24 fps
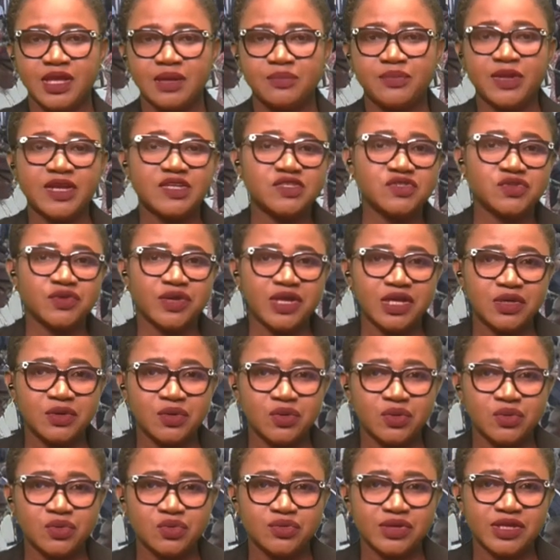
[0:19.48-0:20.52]
Pastor
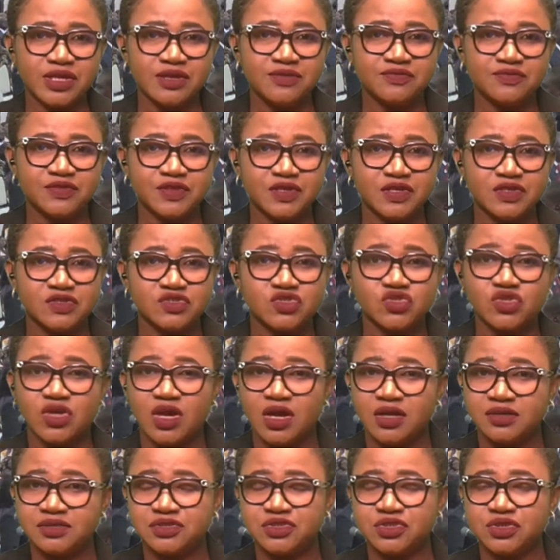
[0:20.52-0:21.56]
Eno, who gave this
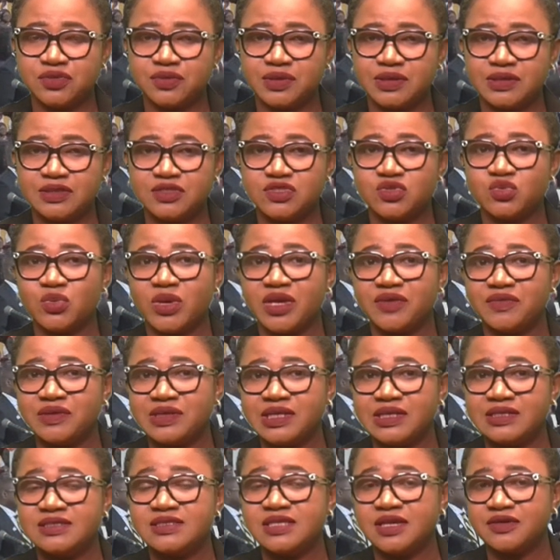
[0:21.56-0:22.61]
charge during the
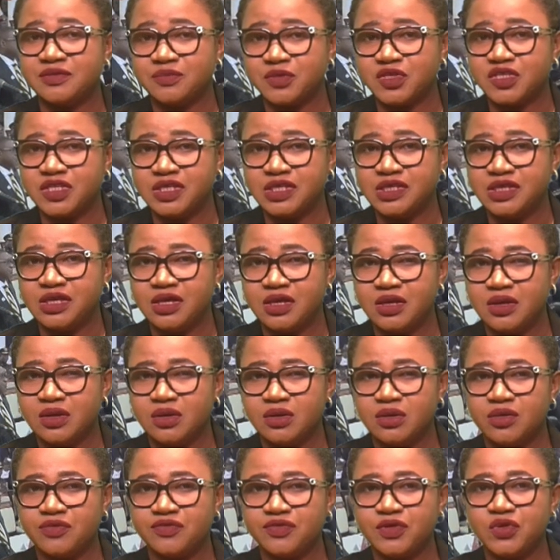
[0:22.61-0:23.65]
swearing-in ceremony
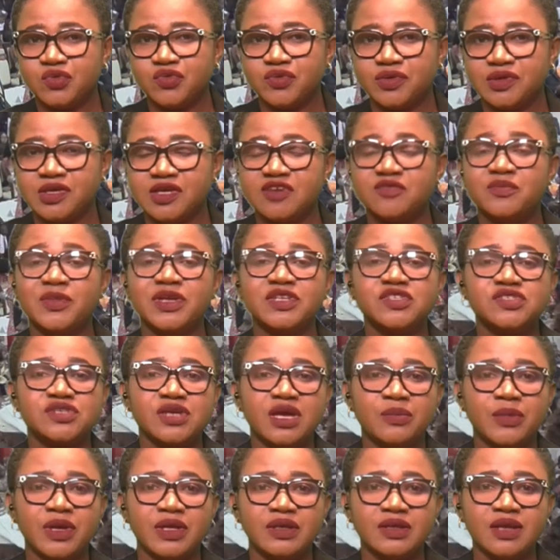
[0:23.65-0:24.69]
of local government
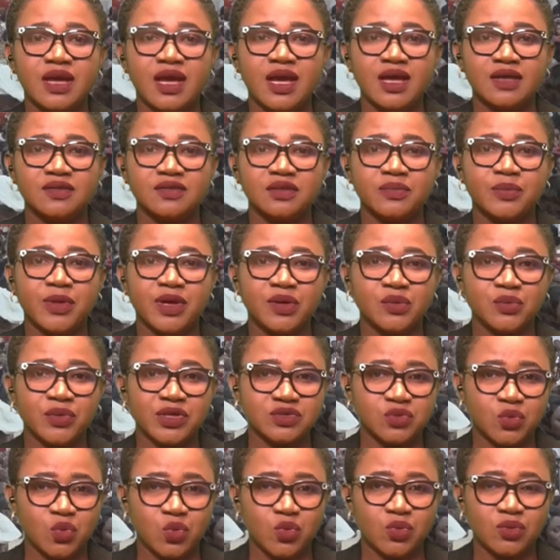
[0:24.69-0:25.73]
chairman at the
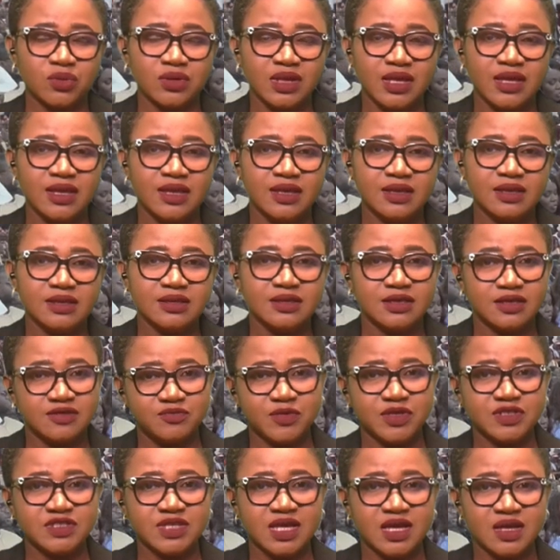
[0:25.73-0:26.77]
banquet hall,
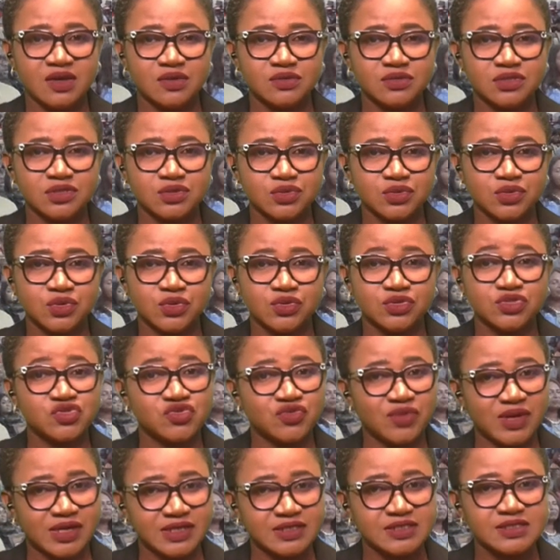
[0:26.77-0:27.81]
Government House, Uyo,
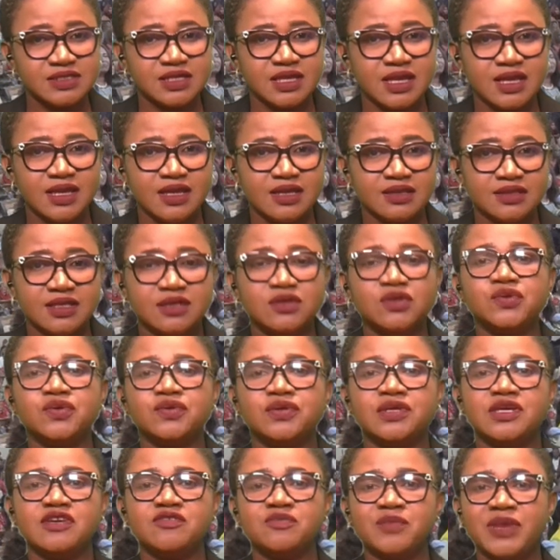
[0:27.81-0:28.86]
stressed that
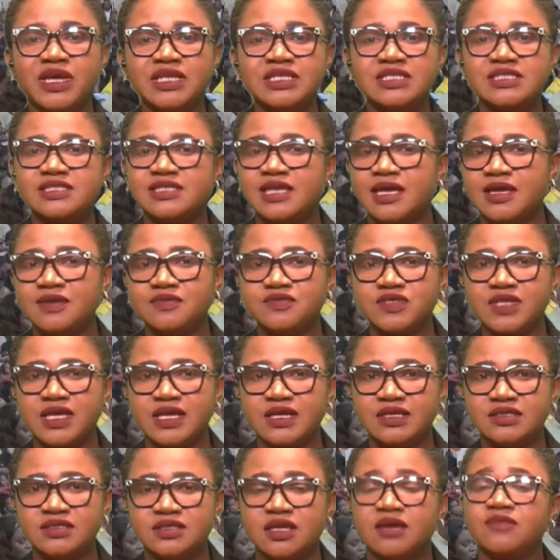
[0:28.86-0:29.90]
local government serves
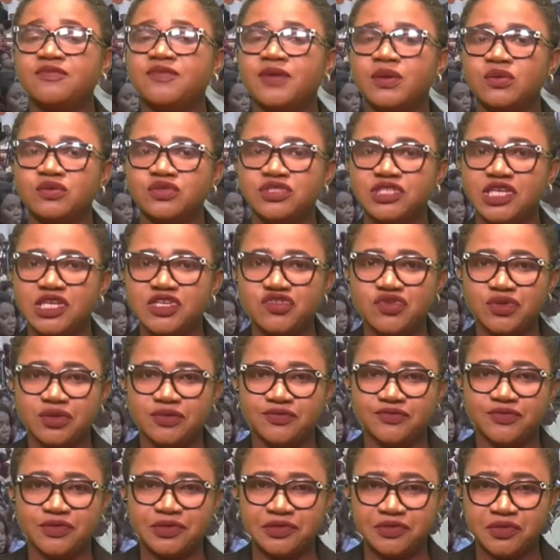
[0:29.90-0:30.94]
as a
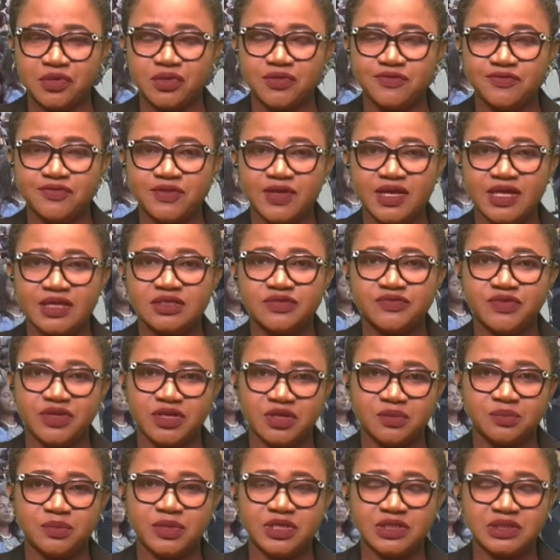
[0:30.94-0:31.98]
foundation for growth and
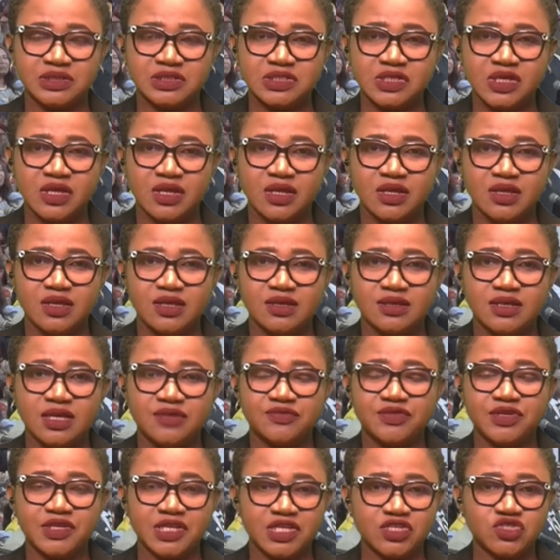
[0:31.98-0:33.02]
development in
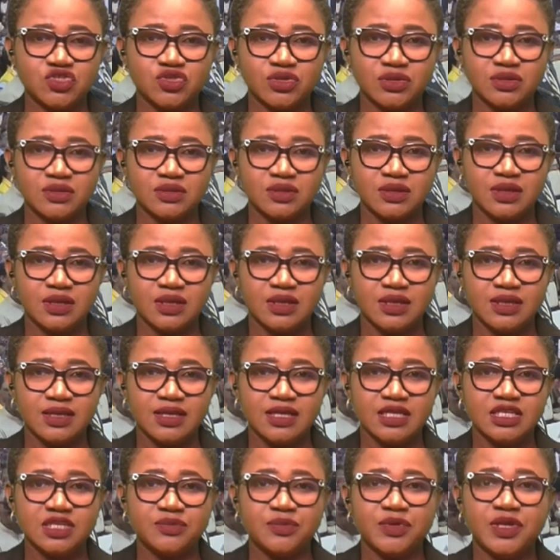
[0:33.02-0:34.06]
every nation.
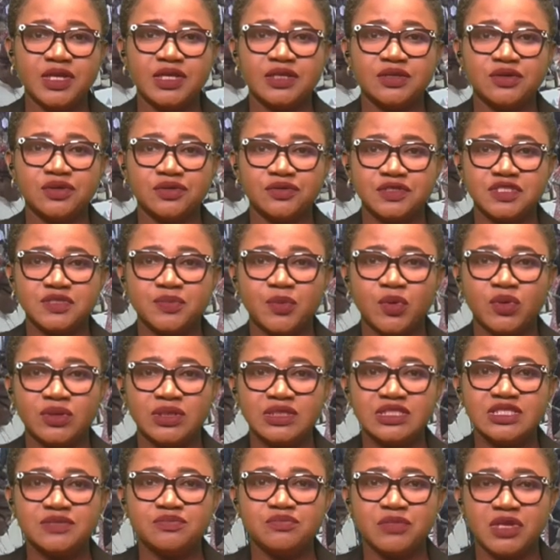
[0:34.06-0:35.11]
ADBN
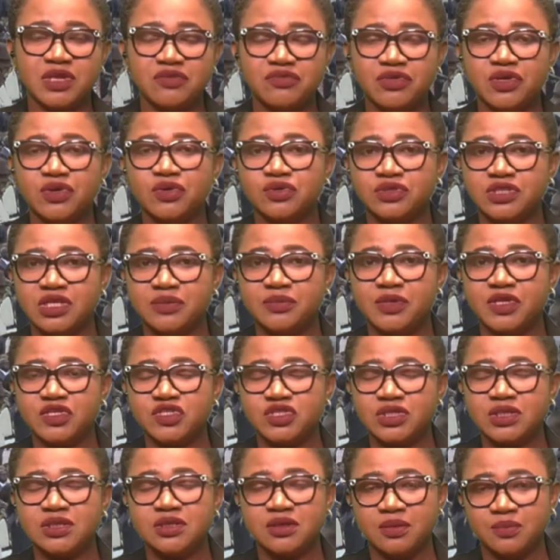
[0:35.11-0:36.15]
correspondent Mary
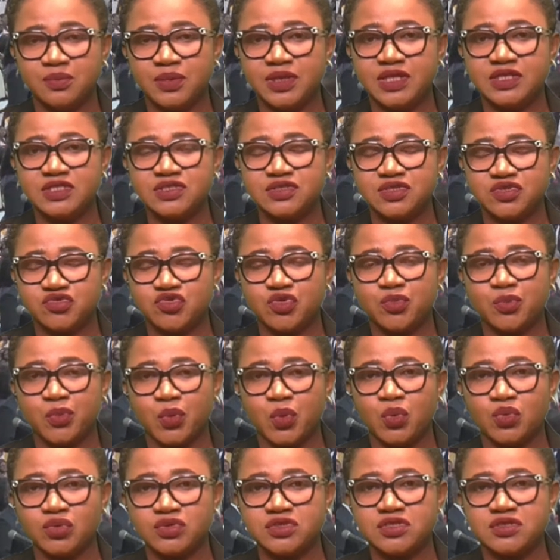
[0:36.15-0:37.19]
Onyemaechi completes this
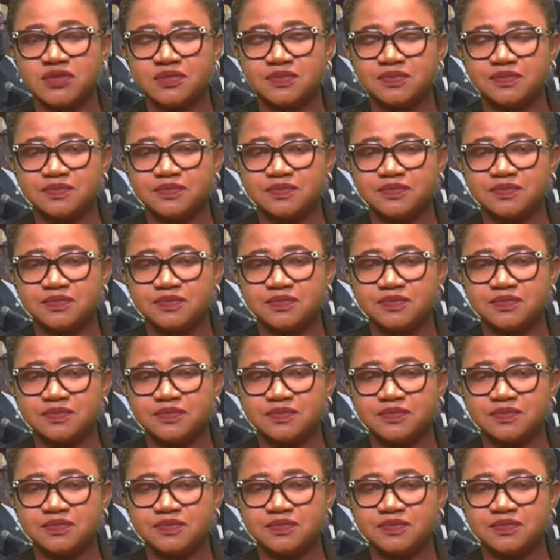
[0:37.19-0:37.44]
report.